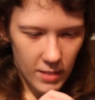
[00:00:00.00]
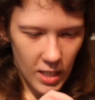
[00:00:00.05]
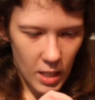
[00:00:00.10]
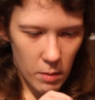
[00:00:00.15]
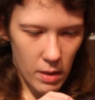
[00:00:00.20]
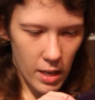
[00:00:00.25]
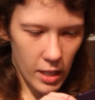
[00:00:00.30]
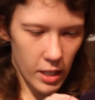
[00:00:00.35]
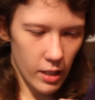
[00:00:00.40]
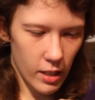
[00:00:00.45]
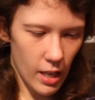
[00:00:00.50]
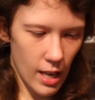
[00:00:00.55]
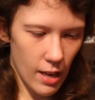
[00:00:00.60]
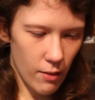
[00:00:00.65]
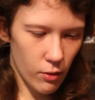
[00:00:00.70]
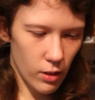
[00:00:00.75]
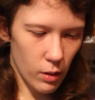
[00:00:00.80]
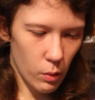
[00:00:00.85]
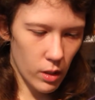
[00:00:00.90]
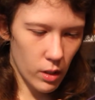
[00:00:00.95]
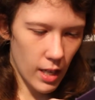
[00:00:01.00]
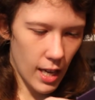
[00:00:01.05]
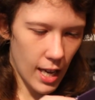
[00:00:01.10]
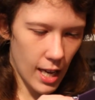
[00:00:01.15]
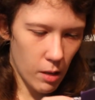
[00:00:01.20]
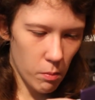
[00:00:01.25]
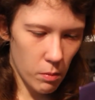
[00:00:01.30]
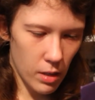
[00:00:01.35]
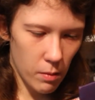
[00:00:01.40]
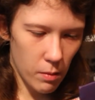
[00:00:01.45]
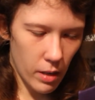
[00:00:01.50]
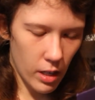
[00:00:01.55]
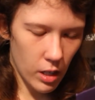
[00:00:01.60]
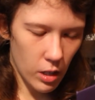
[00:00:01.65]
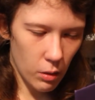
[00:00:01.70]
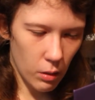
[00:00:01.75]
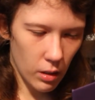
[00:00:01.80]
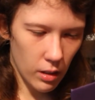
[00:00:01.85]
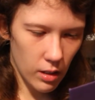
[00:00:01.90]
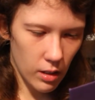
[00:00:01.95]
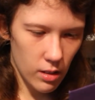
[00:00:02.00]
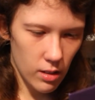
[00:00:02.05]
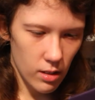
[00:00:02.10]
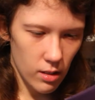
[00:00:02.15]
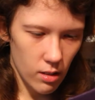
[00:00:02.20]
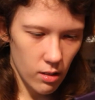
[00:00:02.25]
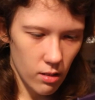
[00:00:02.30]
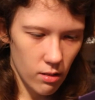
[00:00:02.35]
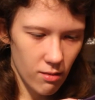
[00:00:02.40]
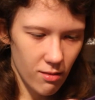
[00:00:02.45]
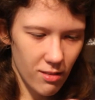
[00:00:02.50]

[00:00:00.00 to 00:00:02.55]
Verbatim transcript: and make everyone hate me by doing this.